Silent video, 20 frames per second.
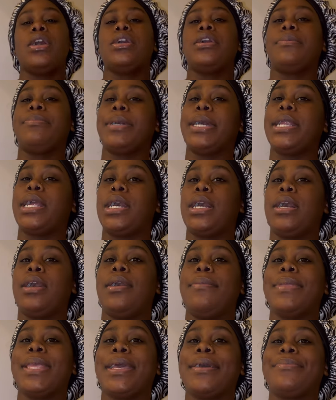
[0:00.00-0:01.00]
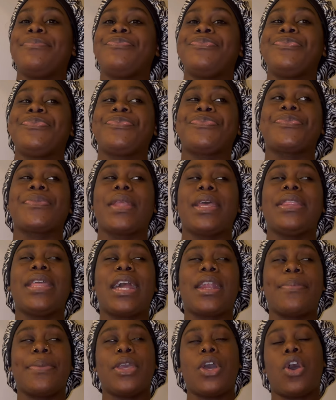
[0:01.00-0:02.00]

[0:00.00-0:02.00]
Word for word: But um, yeah that'll be